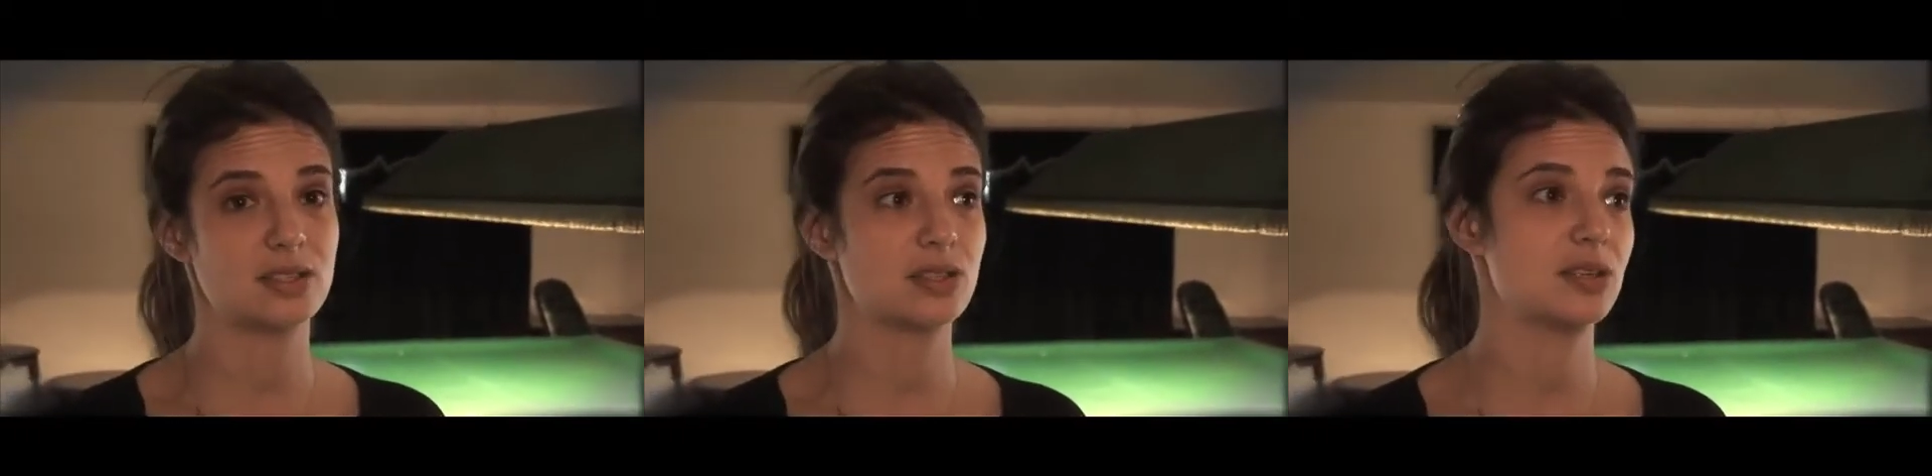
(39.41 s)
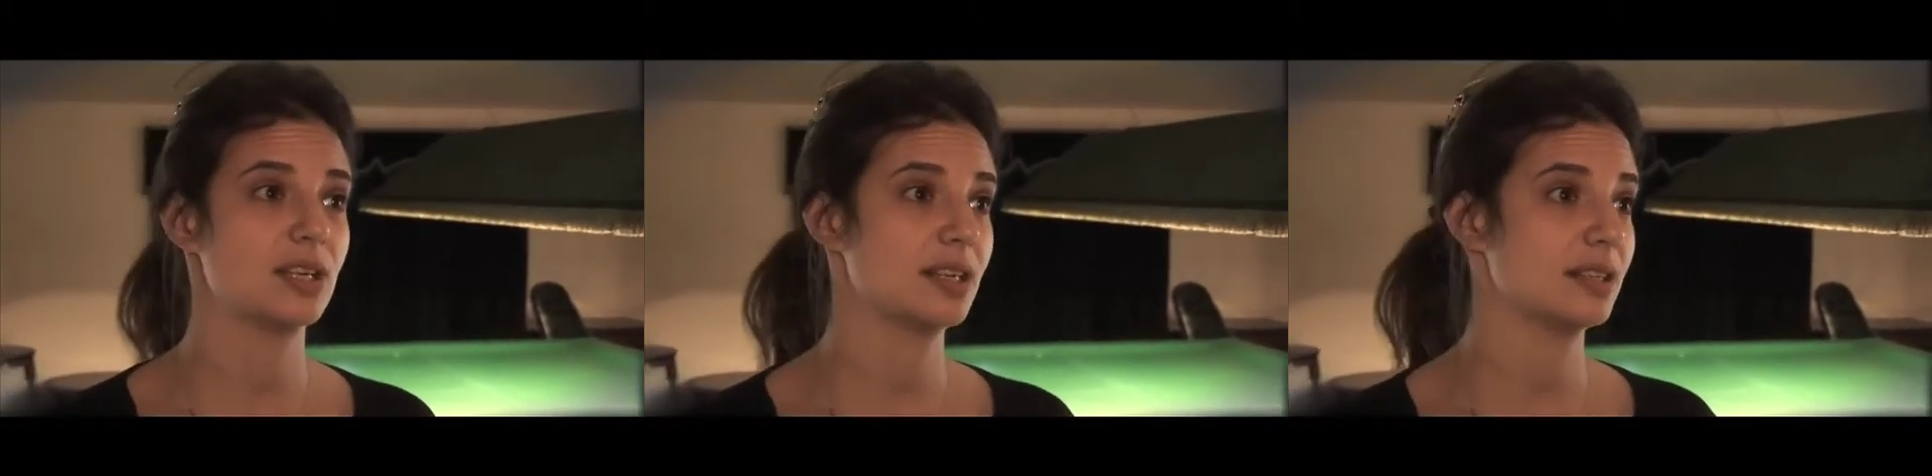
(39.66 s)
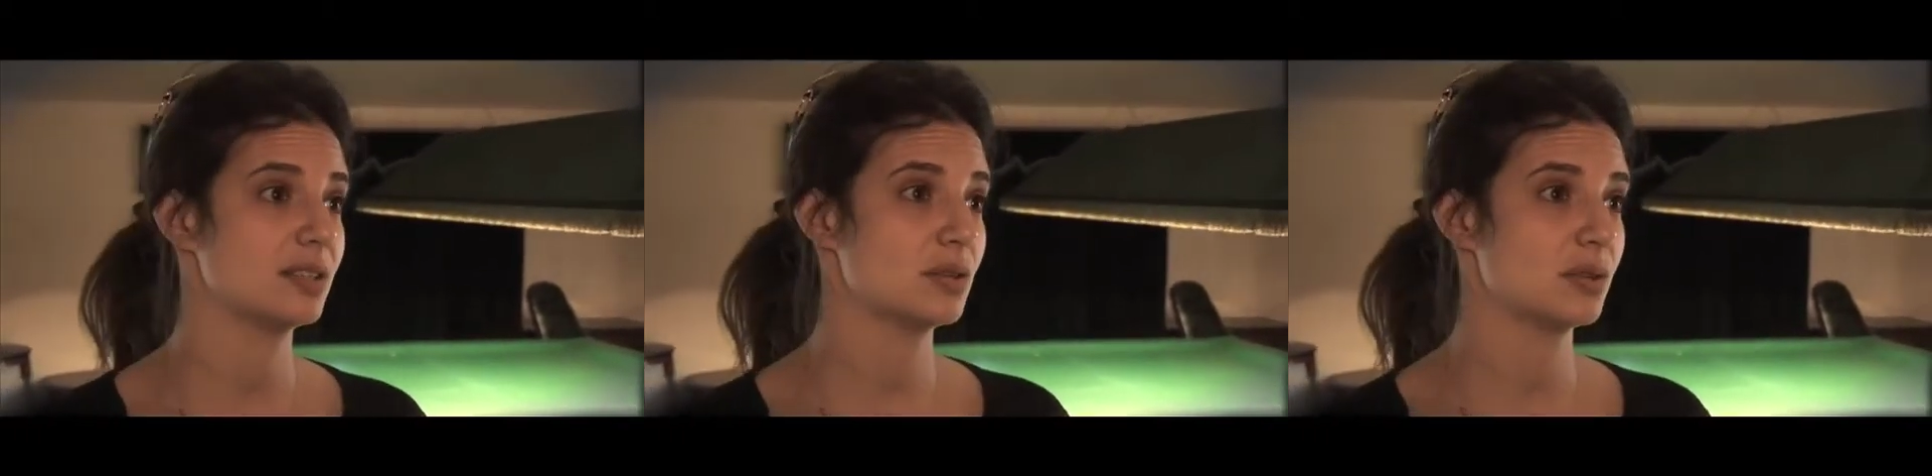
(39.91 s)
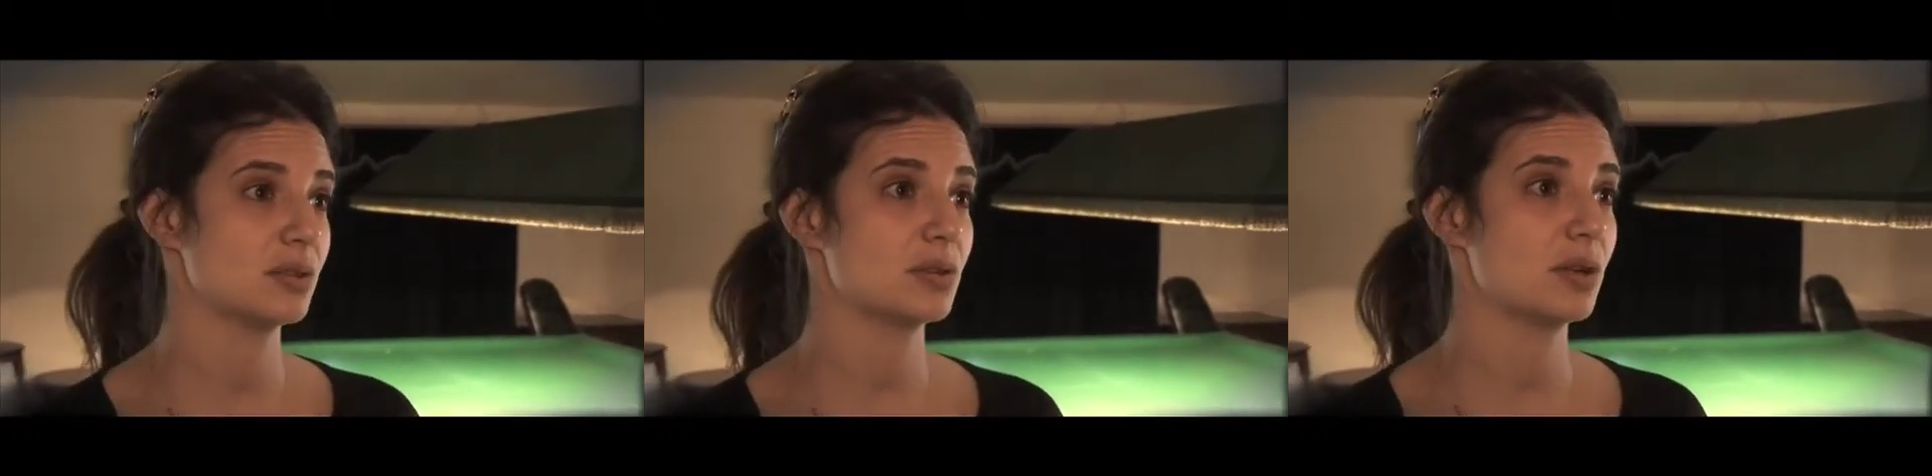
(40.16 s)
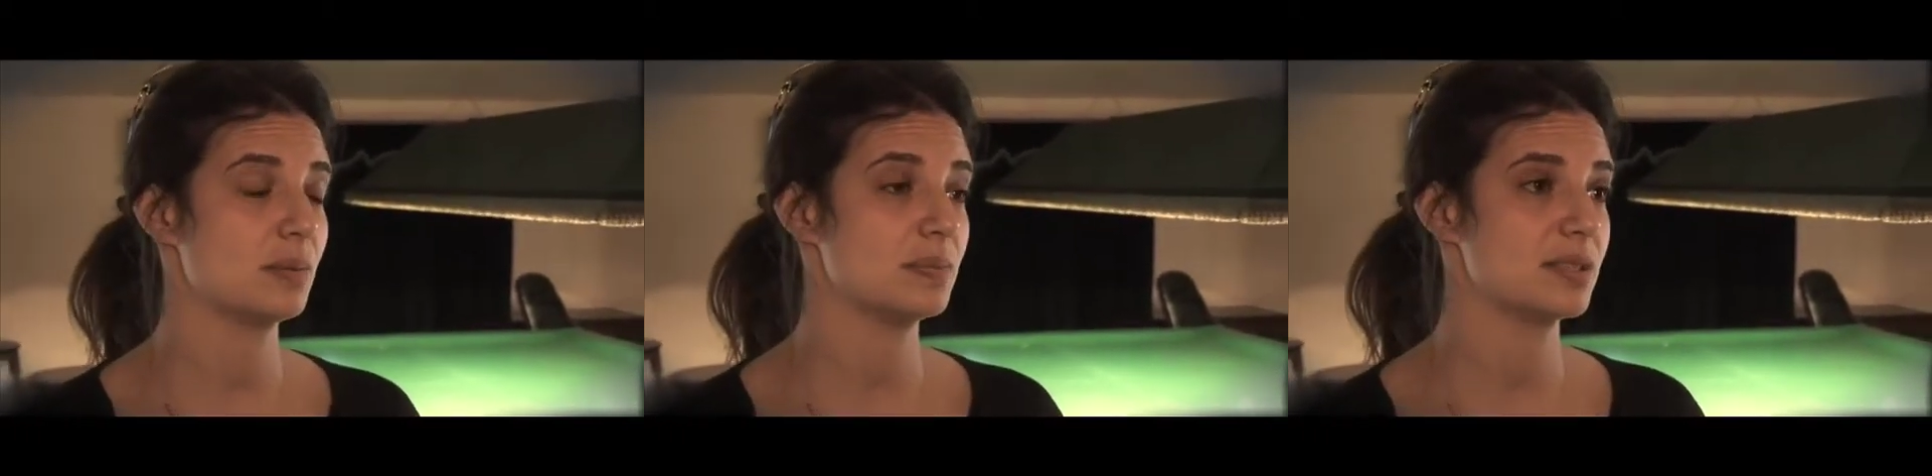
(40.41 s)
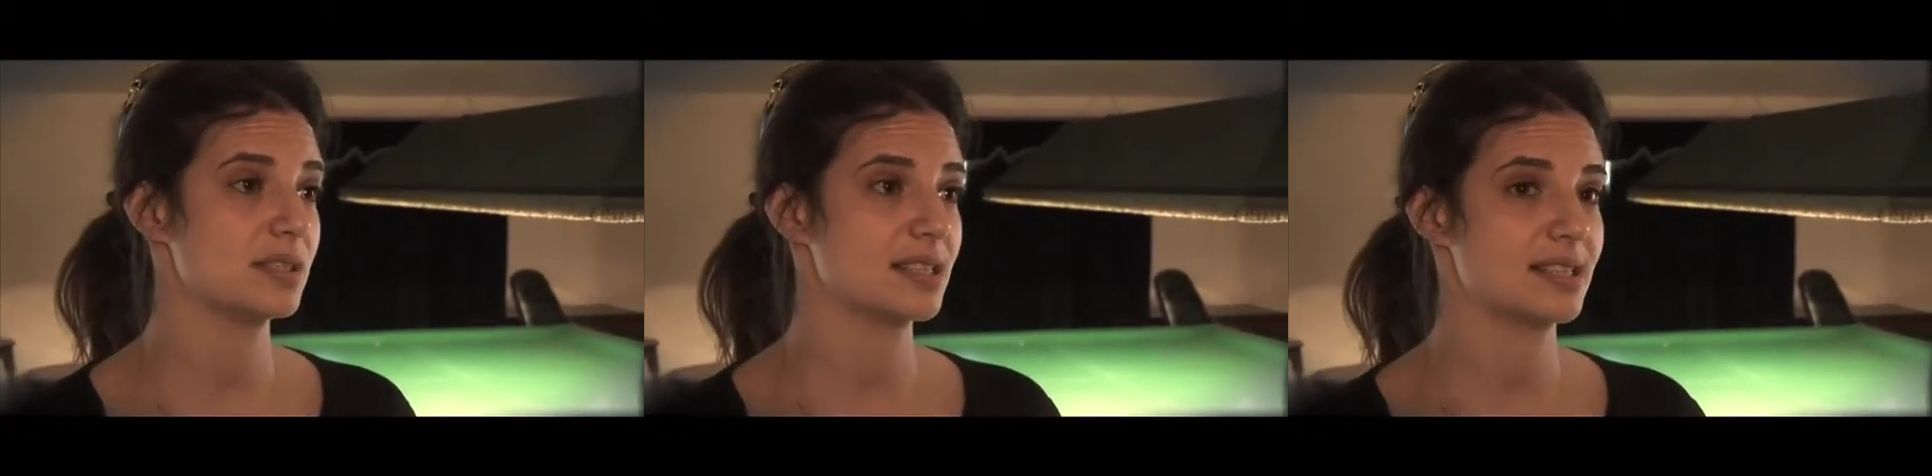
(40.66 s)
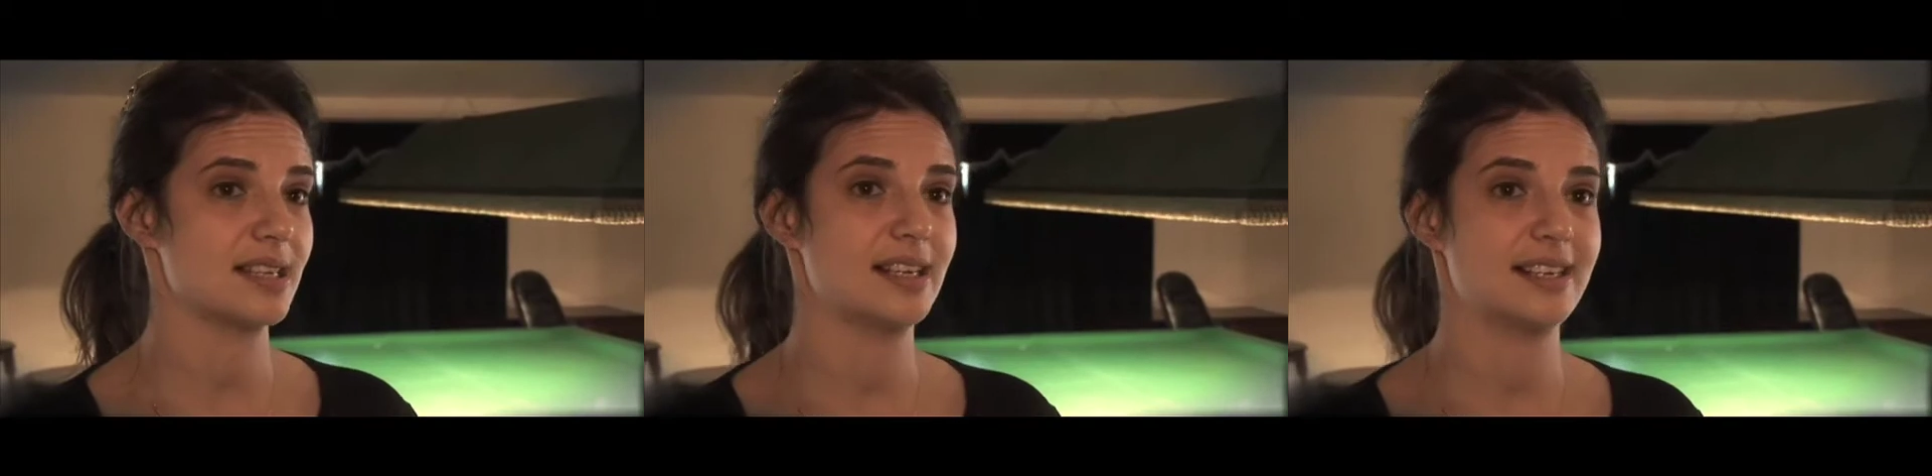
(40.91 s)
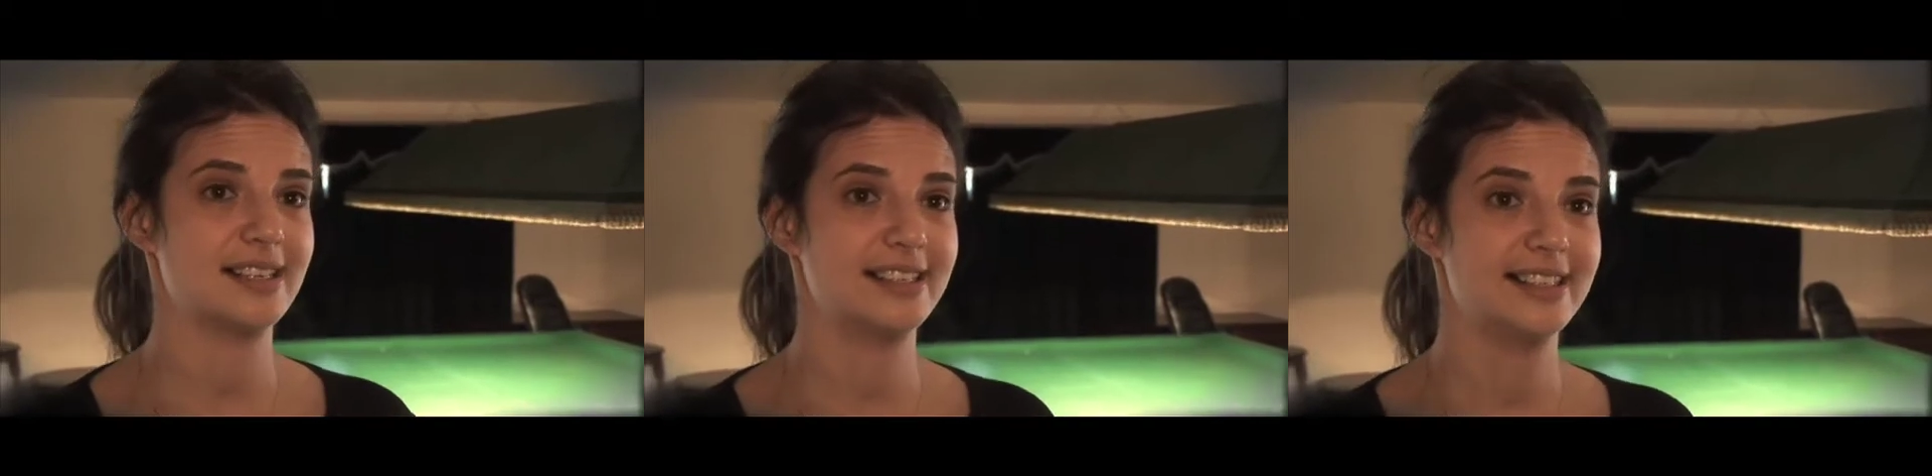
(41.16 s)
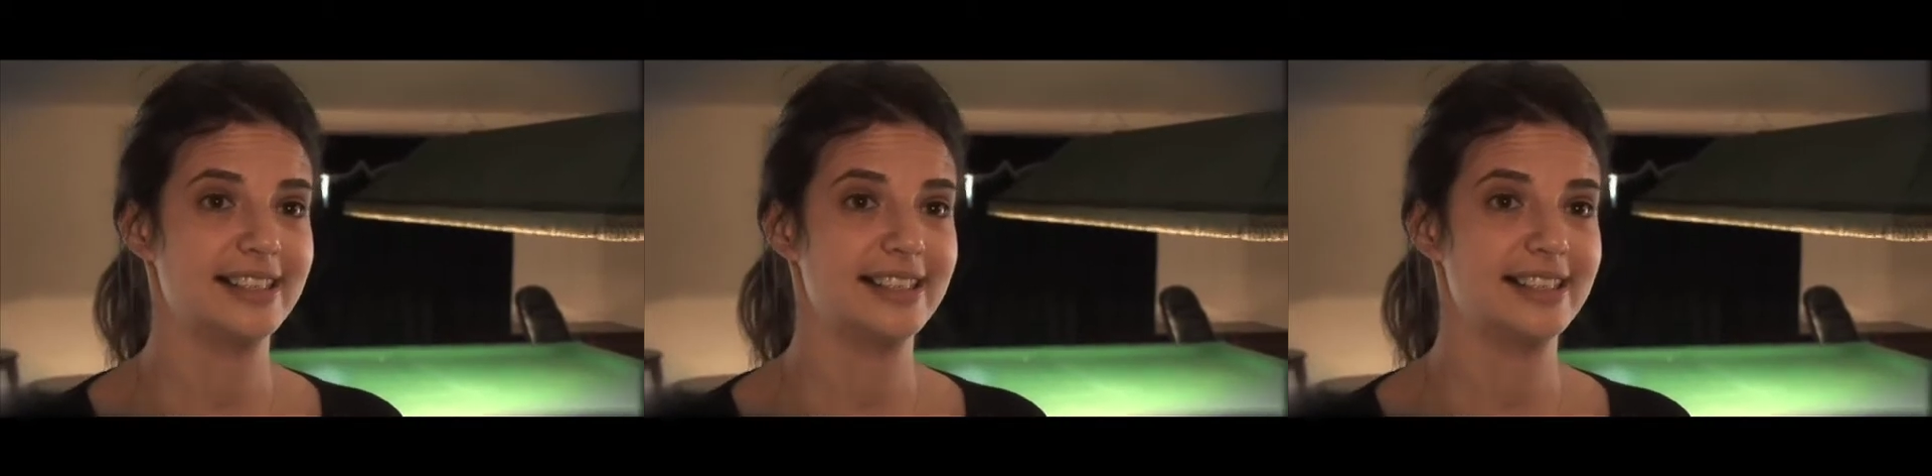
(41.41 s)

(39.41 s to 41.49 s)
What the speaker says: turning it into a script is exciting.